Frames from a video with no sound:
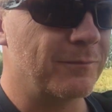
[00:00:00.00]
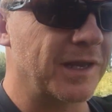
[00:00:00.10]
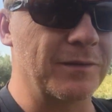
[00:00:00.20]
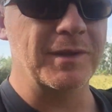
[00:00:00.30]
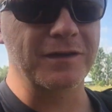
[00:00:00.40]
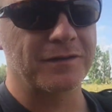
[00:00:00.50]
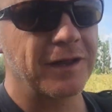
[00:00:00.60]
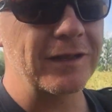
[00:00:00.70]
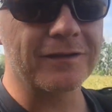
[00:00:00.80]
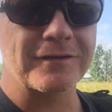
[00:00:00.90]
make, mix
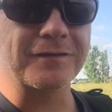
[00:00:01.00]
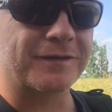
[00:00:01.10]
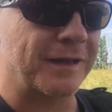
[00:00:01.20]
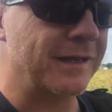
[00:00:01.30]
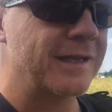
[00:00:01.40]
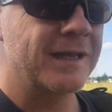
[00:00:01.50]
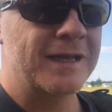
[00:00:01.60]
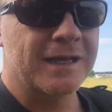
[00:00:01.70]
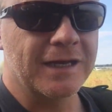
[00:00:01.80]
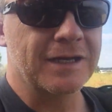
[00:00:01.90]
colors and
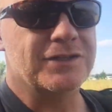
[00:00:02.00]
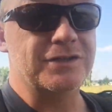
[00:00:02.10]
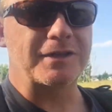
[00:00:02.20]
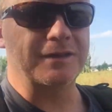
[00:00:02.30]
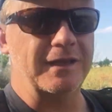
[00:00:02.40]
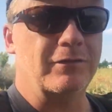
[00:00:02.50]
just